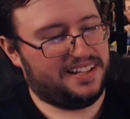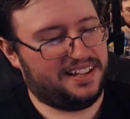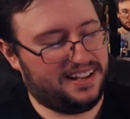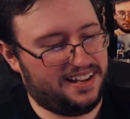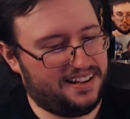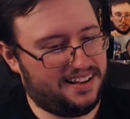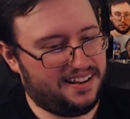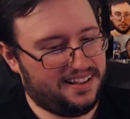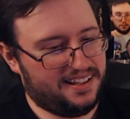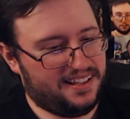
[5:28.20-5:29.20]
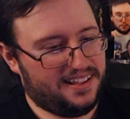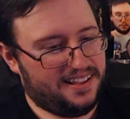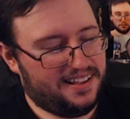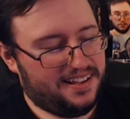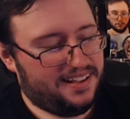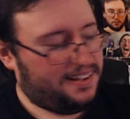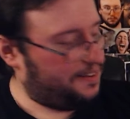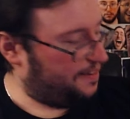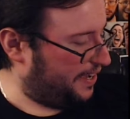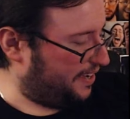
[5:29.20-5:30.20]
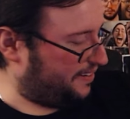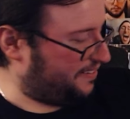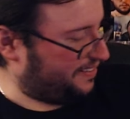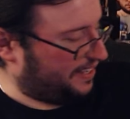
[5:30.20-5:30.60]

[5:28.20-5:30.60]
Uh, man,